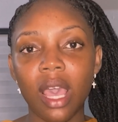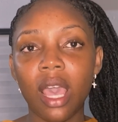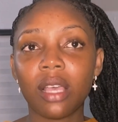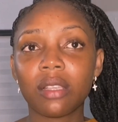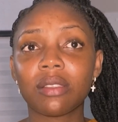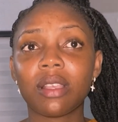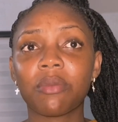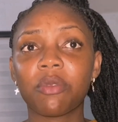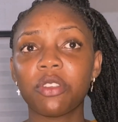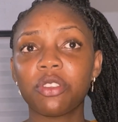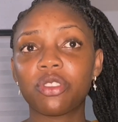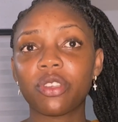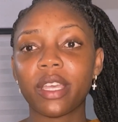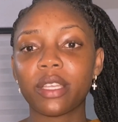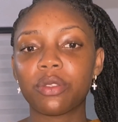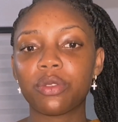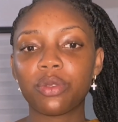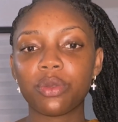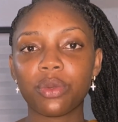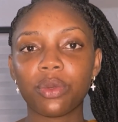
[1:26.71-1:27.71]
So I'm going to try
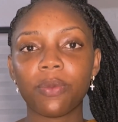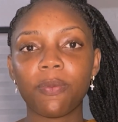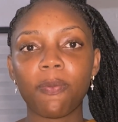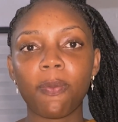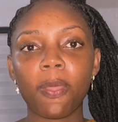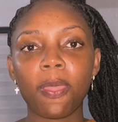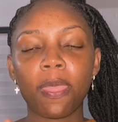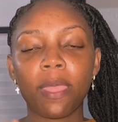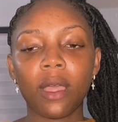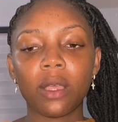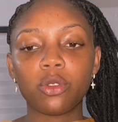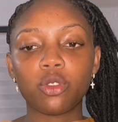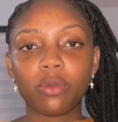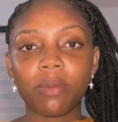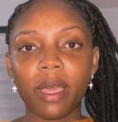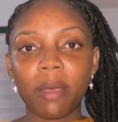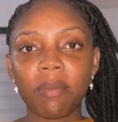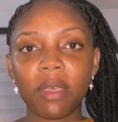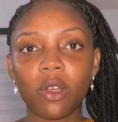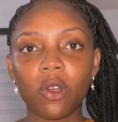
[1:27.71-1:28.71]
to do
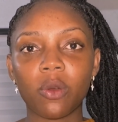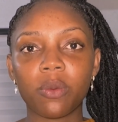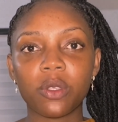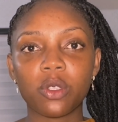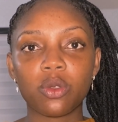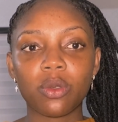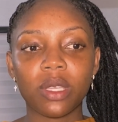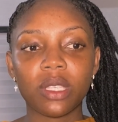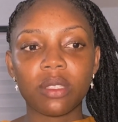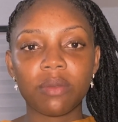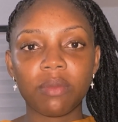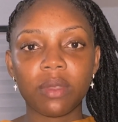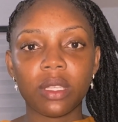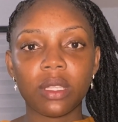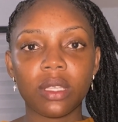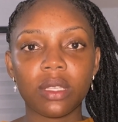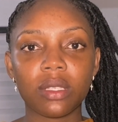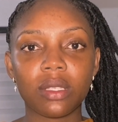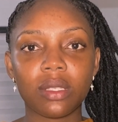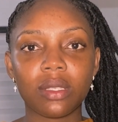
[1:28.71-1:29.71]
my makeup in 20
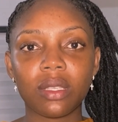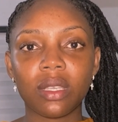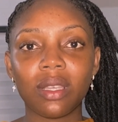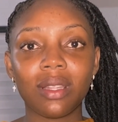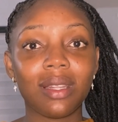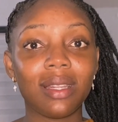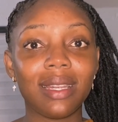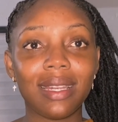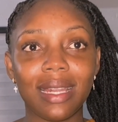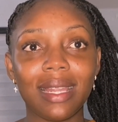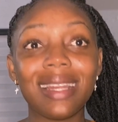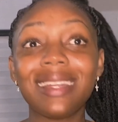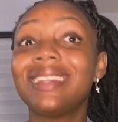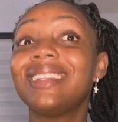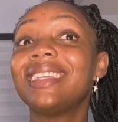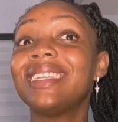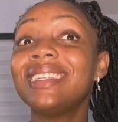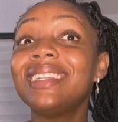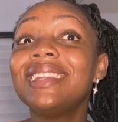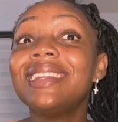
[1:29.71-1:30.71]
minutes,
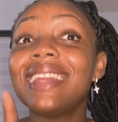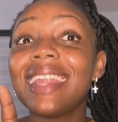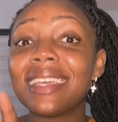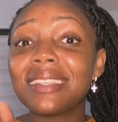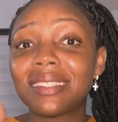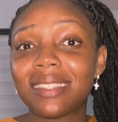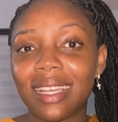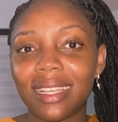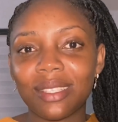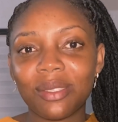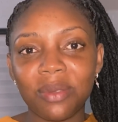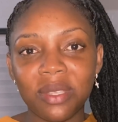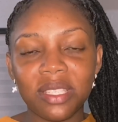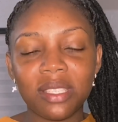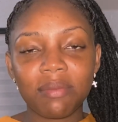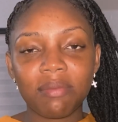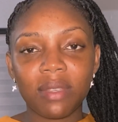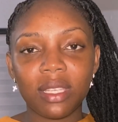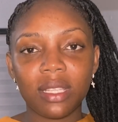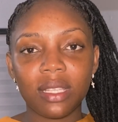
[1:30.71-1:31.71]
in less than 20
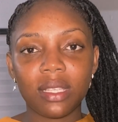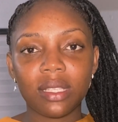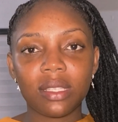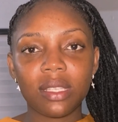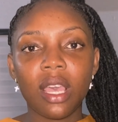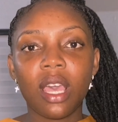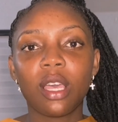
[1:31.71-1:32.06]
minutes.